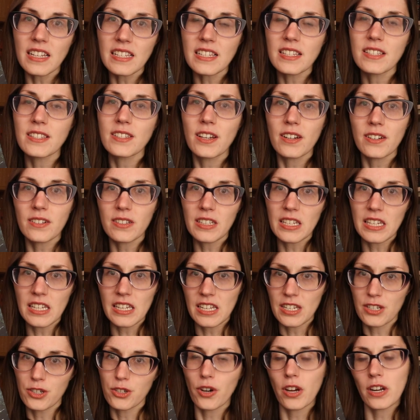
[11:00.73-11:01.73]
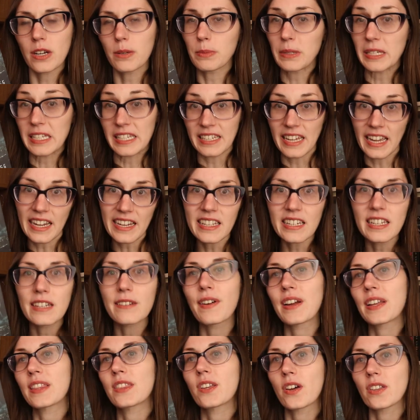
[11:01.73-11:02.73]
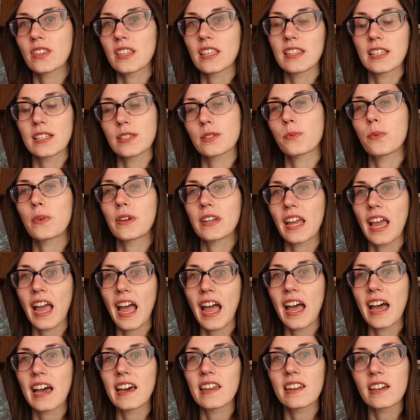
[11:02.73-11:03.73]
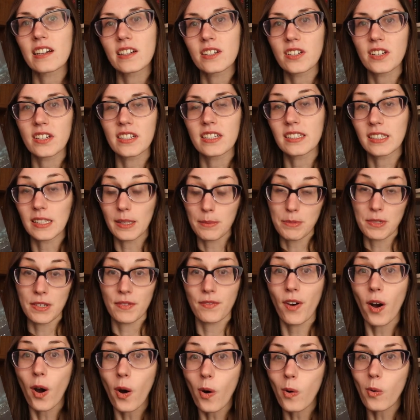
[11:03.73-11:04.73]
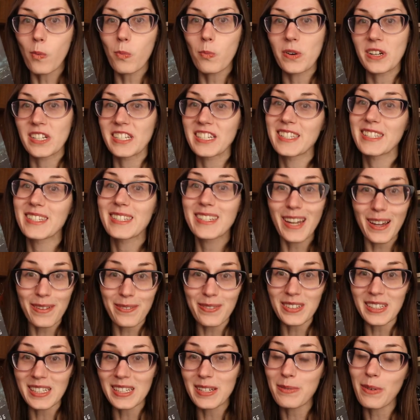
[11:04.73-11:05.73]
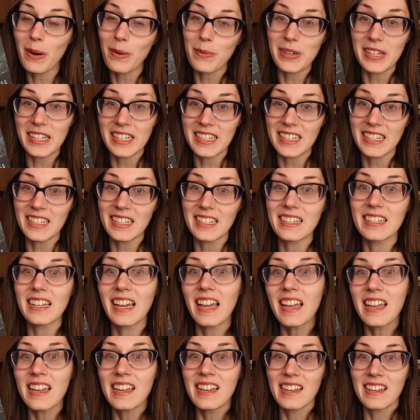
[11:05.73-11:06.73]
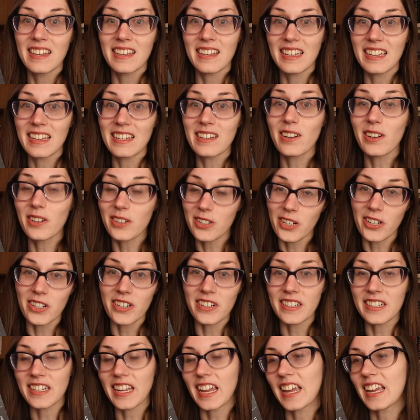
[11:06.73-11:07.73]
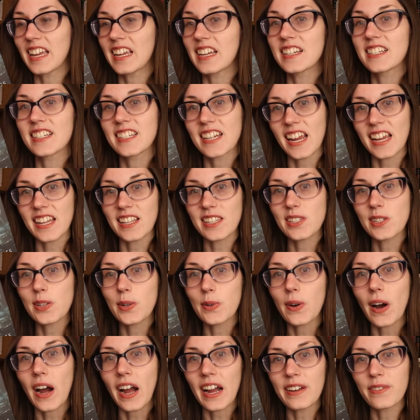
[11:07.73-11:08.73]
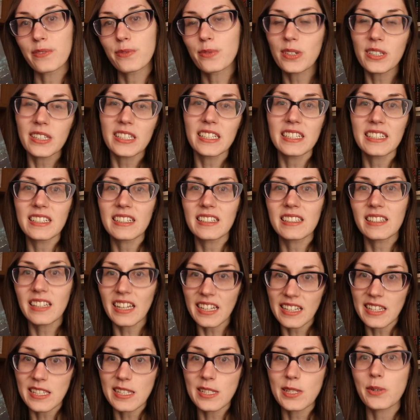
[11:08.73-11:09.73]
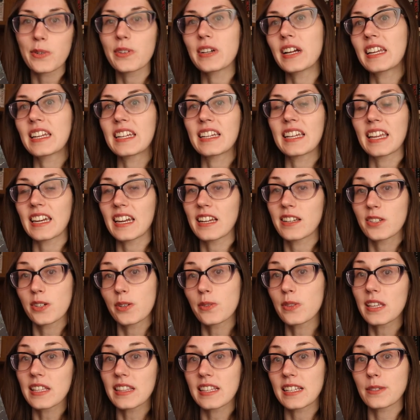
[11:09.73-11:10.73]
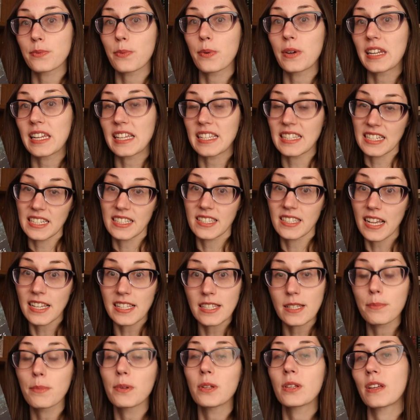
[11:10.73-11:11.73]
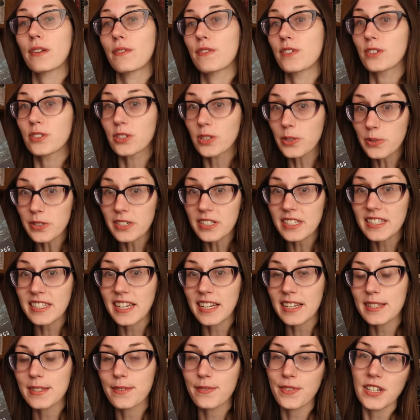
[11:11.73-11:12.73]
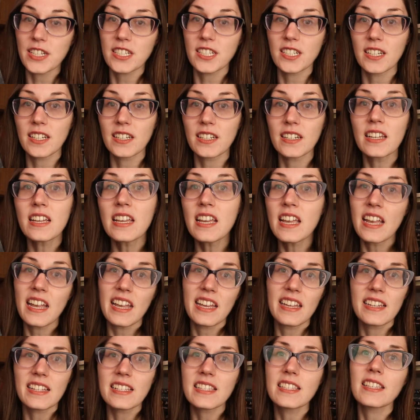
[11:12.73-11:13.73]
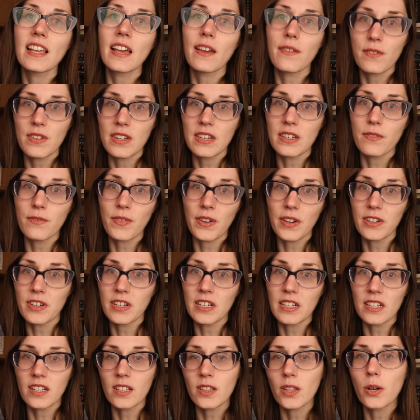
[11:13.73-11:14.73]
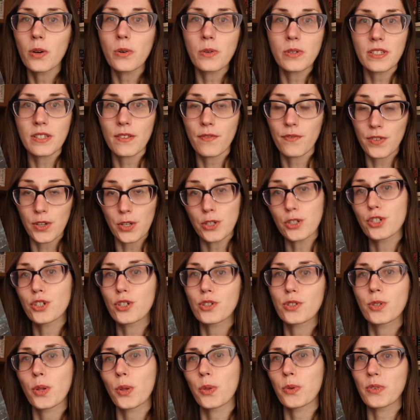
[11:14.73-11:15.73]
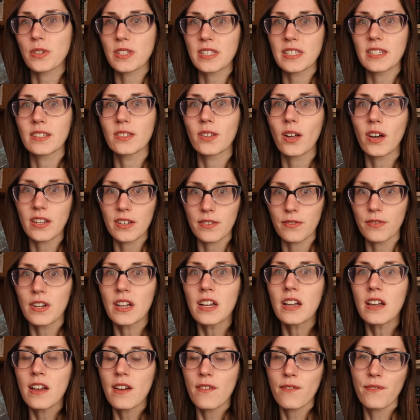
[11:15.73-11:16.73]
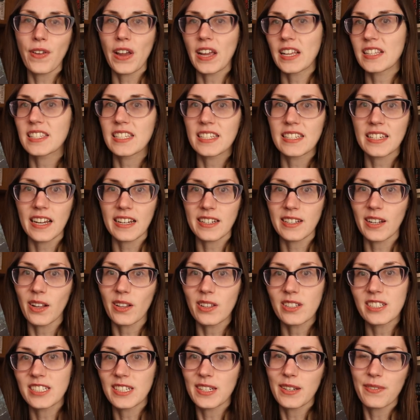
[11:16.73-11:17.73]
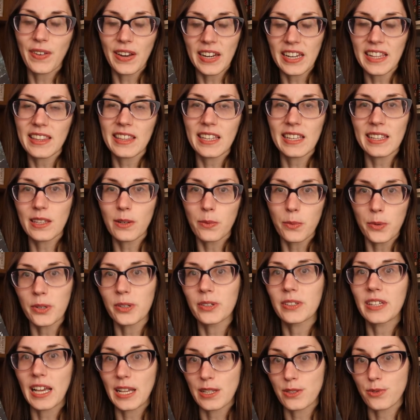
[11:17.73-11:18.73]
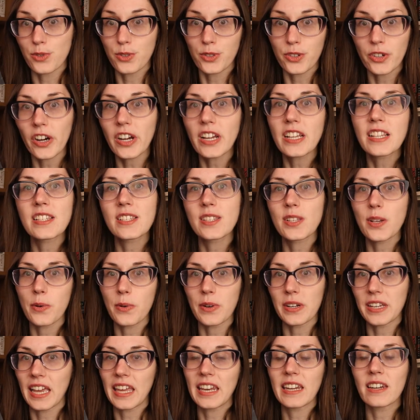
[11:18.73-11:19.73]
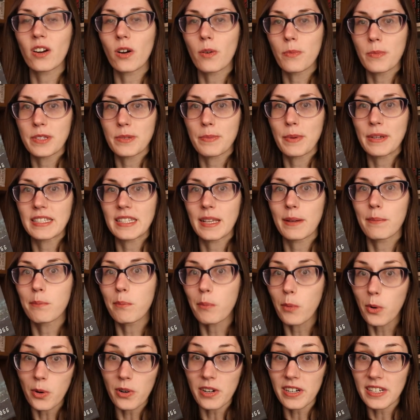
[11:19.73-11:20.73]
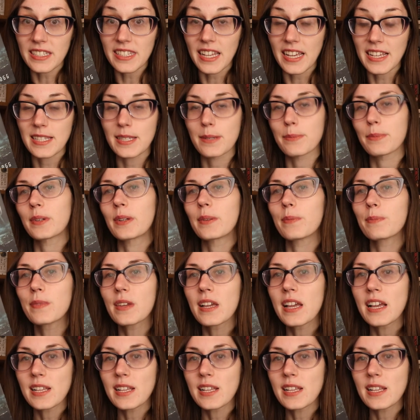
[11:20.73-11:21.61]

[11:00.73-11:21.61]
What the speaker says: necessarily incredibly negative, I thought that this one had a good glimpse of hope, which is definitely what we need in our current age. And so I really like the story, and again, I do think this one is accessible if you're newer to science fiction. It is set in a very close future, so there isn't a lot of fancy technology. If anything, the world has regressed, so again, it almost makes it more accessible.